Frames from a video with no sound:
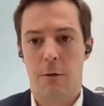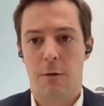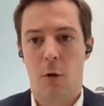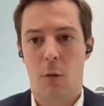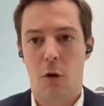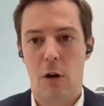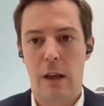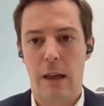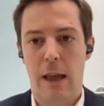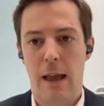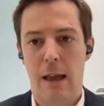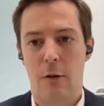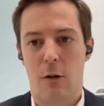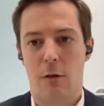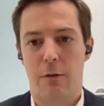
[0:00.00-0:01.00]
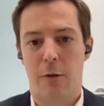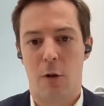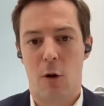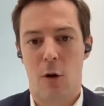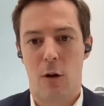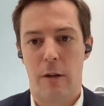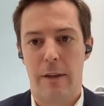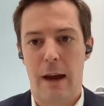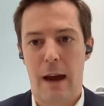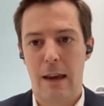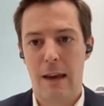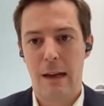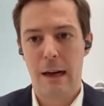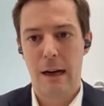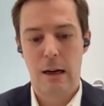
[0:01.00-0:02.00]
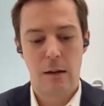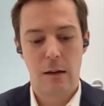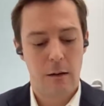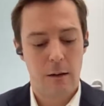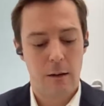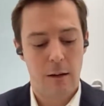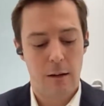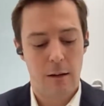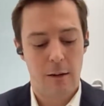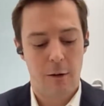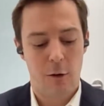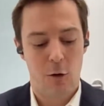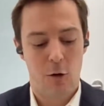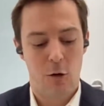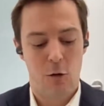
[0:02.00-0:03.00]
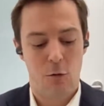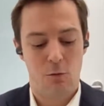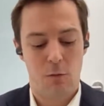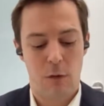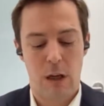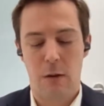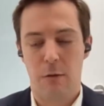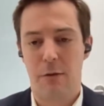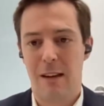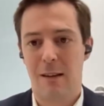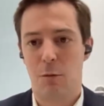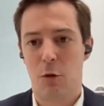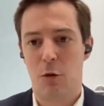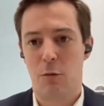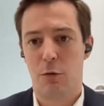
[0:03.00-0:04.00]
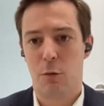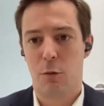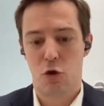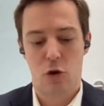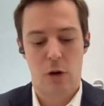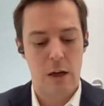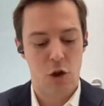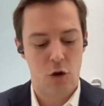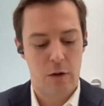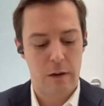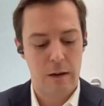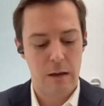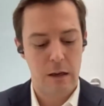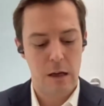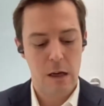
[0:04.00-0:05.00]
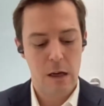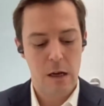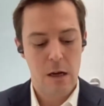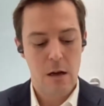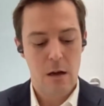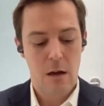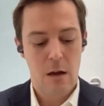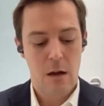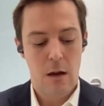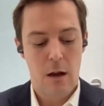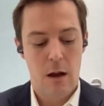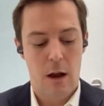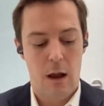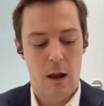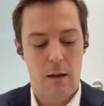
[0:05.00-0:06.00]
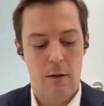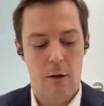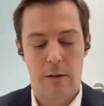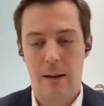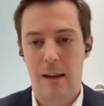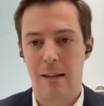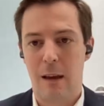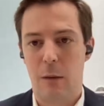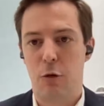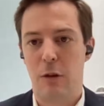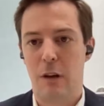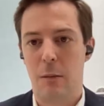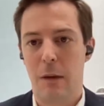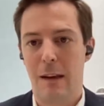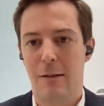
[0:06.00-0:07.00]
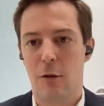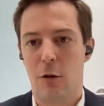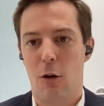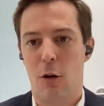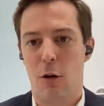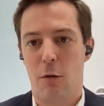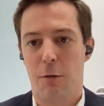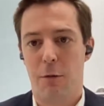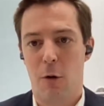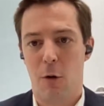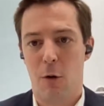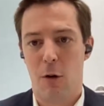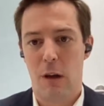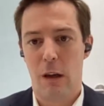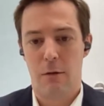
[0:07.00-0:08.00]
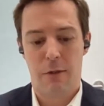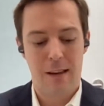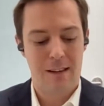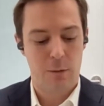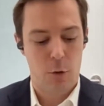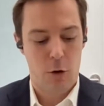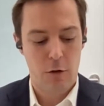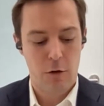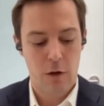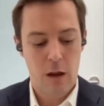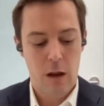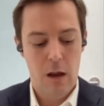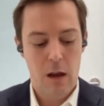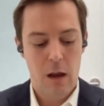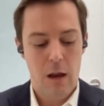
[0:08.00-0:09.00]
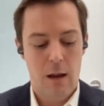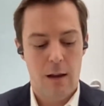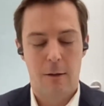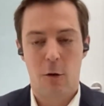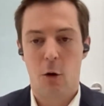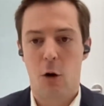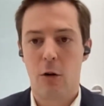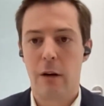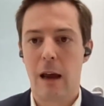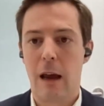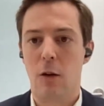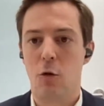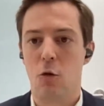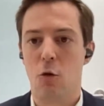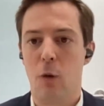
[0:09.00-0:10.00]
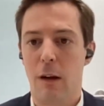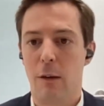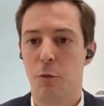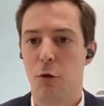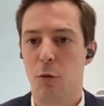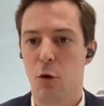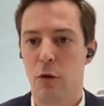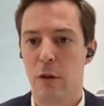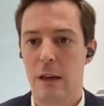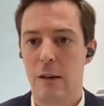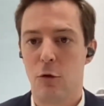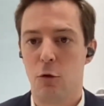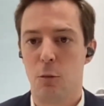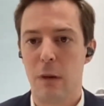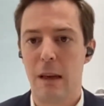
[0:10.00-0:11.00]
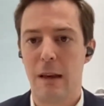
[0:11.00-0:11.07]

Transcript: formerly head of uh, DICA, the investment promotion agency and then Deputy Minister of uh, Investment. And so Aung Naing Oo was promoted to